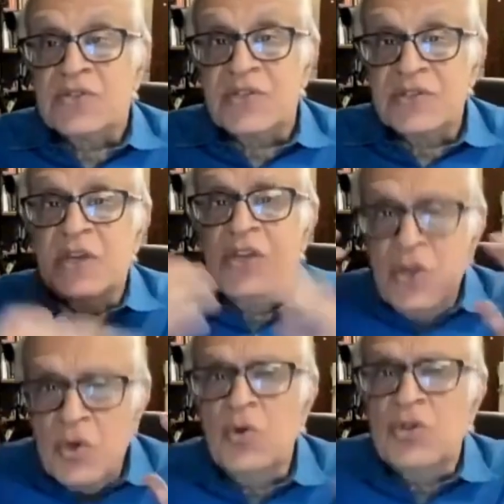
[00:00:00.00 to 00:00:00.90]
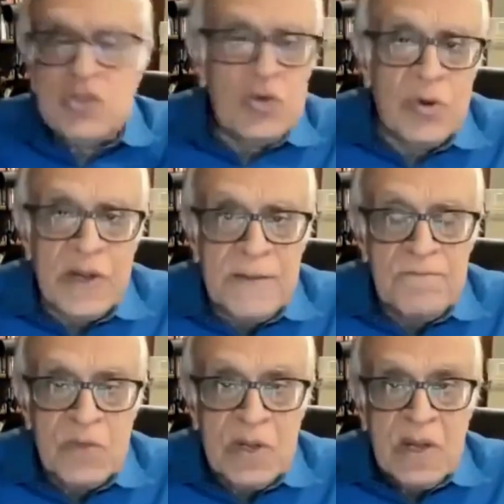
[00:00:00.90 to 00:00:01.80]
such a huge story.
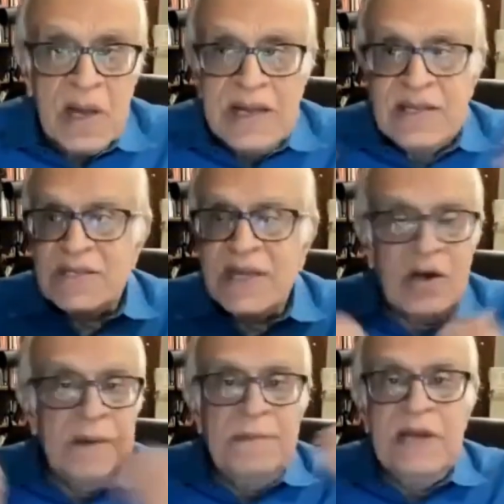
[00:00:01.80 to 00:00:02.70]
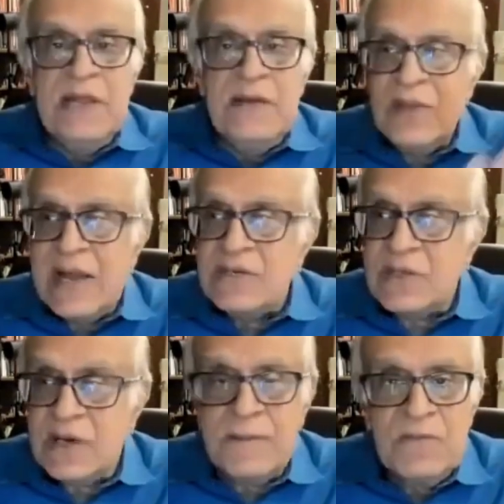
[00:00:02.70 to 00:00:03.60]
I just cannot believe
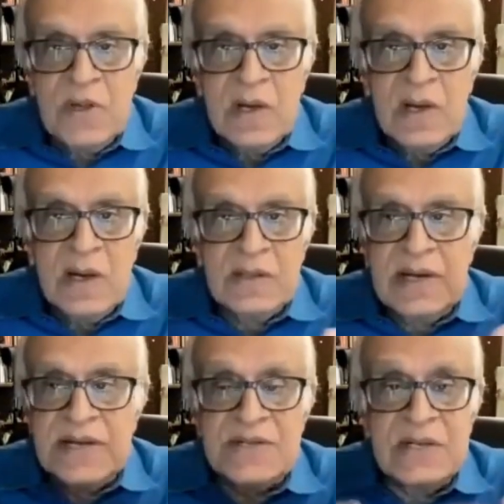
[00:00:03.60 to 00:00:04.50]
that there